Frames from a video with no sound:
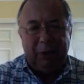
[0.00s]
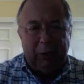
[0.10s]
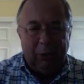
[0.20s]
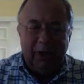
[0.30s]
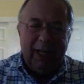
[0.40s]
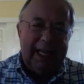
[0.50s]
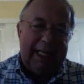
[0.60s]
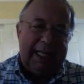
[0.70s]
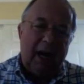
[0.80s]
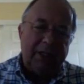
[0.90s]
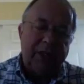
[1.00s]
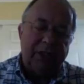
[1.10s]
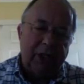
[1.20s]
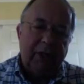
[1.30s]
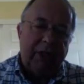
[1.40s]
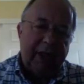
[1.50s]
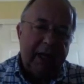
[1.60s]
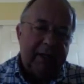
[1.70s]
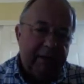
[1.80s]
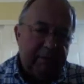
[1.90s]
really causes you to
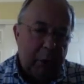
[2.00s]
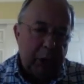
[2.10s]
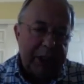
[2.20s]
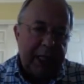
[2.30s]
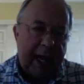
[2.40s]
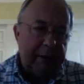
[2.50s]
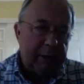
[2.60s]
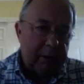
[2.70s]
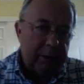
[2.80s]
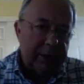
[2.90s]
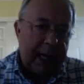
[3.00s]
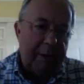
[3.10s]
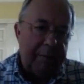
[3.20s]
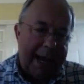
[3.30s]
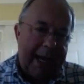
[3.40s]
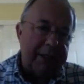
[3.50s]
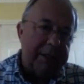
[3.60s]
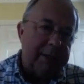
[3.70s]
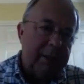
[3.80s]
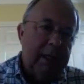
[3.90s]
think of Boy Scout and Girl Scout
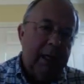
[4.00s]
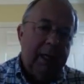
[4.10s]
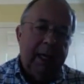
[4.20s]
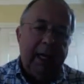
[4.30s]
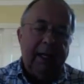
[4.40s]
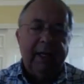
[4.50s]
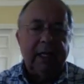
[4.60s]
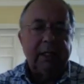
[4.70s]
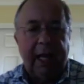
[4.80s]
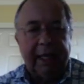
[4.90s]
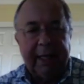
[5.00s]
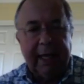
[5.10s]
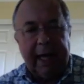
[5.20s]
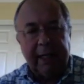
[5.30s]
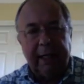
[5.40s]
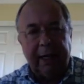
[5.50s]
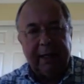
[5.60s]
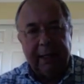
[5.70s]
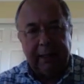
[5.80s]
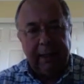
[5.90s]
badges and, and things like that. And I
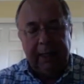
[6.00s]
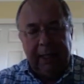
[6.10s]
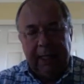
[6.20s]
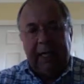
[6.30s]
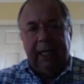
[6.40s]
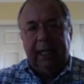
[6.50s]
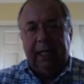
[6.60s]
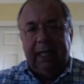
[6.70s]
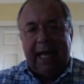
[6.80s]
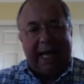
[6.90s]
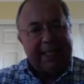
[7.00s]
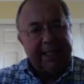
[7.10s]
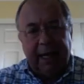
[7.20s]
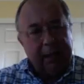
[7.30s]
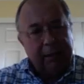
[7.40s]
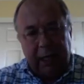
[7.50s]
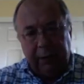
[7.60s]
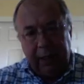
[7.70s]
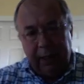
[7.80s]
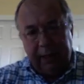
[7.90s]
think that's not the right
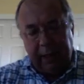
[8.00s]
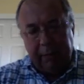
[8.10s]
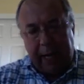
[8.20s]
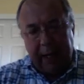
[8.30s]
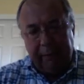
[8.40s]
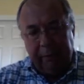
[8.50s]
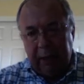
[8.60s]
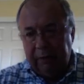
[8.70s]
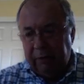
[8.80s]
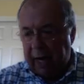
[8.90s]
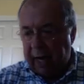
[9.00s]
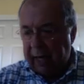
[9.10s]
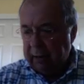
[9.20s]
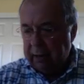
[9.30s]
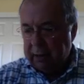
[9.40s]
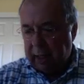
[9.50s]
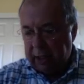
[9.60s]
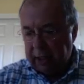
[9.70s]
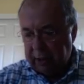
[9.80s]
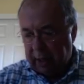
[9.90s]
way to think about them. In fact, the
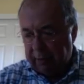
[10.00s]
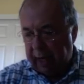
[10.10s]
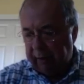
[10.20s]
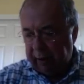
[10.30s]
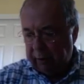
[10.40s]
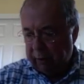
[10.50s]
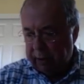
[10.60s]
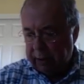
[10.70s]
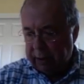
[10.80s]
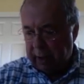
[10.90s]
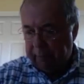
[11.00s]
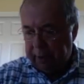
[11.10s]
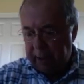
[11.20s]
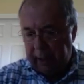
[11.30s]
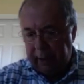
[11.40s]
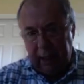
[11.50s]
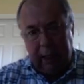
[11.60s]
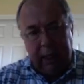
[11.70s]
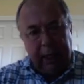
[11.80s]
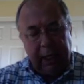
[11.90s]
discussions I'm having with this company
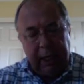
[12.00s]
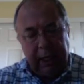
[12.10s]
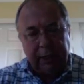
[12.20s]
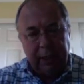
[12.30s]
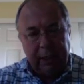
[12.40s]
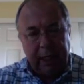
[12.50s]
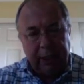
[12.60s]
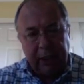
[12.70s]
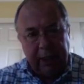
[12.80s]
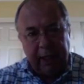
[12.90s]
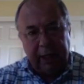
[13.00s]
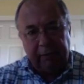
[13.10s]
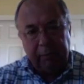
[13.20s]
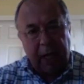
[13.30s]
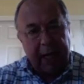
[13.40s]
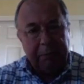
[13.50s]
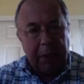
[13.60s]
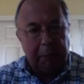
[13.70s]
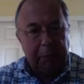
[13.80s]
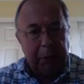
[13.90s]
is that they should think of them like
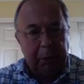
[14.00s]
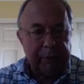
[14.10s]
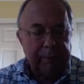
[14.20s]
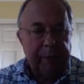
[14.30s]
bubbles